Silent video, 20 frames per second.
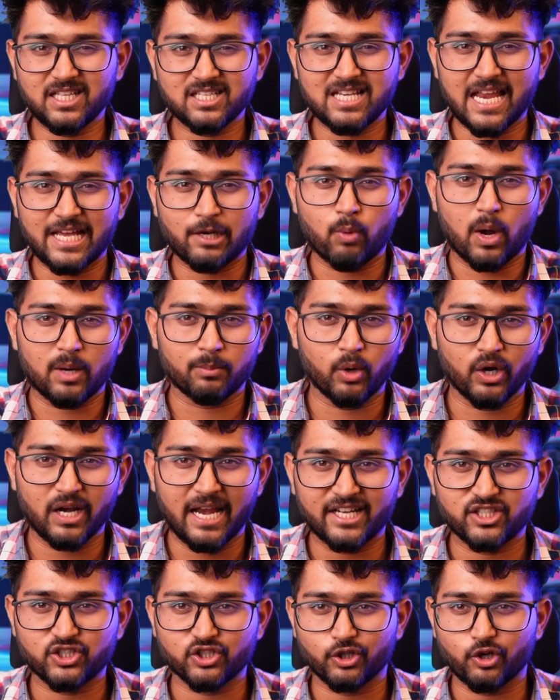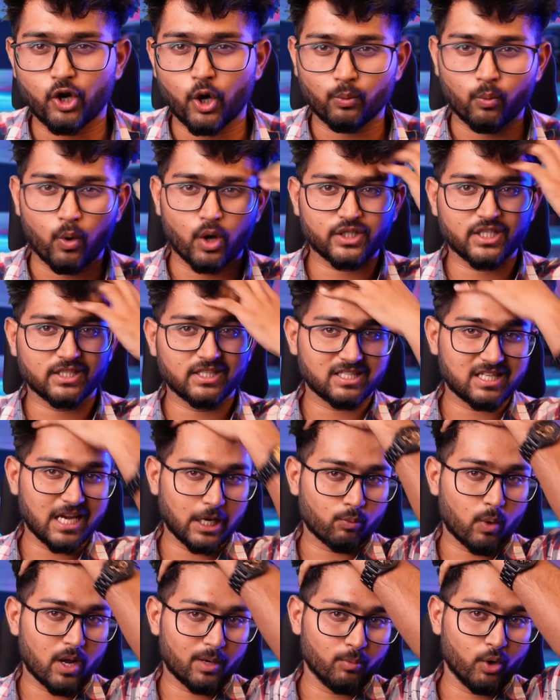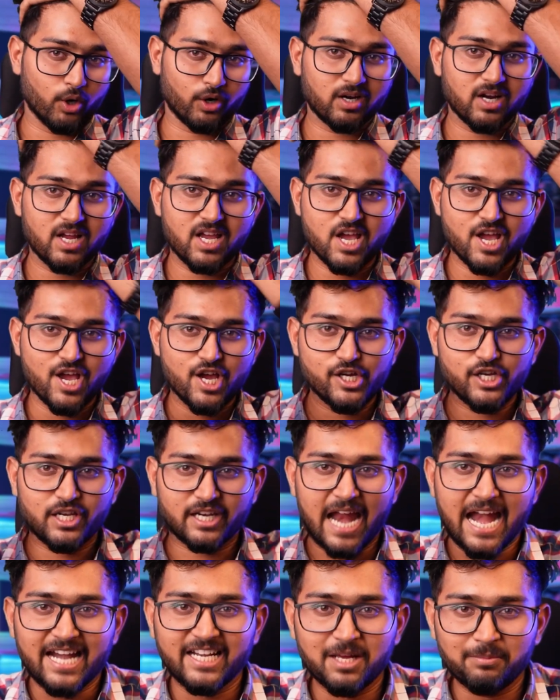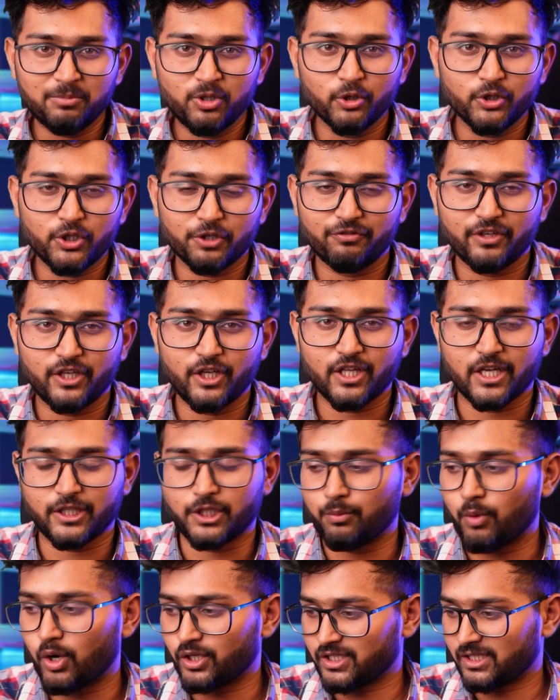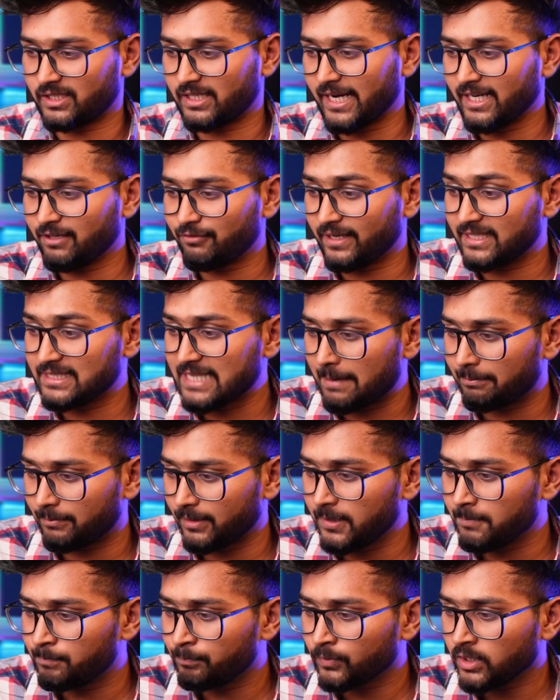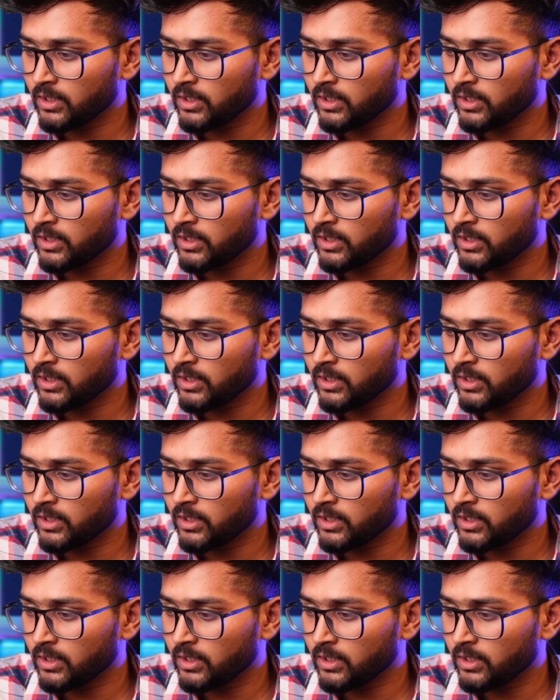this like one more lecture or watching this like one more random YouTube video that you're watching, right? For example,